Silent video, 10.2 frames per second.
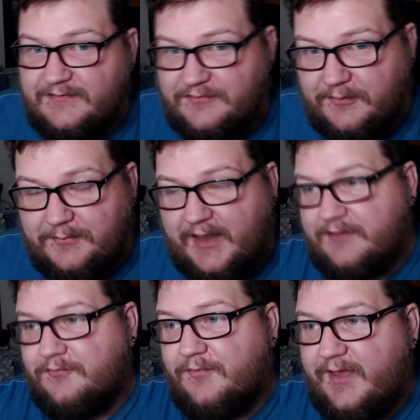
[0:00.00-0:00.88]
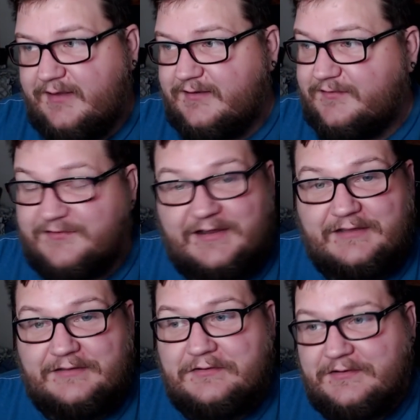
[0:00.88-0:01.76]
So I'm gaining weight and it's
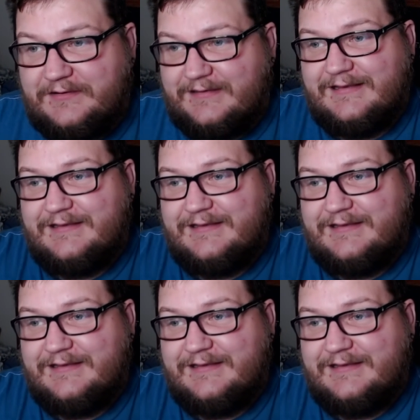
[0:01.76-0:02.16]
not good.